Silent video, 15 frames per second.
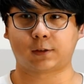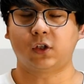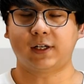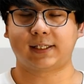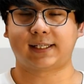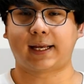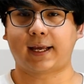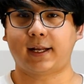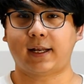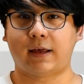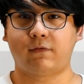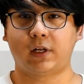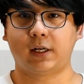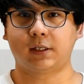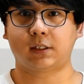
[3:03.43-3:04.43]
So the second
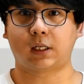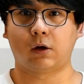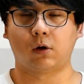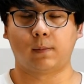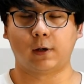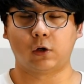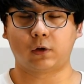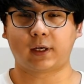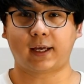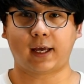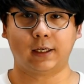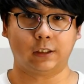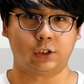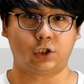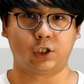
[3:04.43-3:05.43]
evidence that we'll be looking
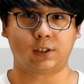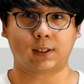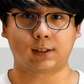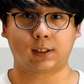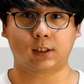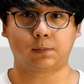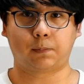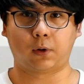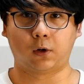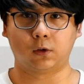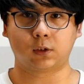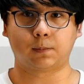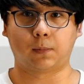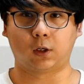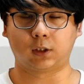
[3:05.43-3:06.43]
at is Jesus's
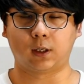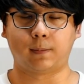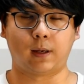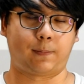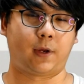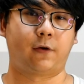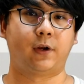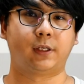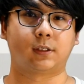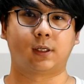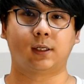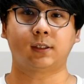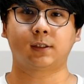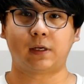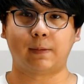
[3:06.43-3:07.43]
post-mortem
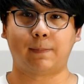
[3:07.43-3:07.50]
appearances.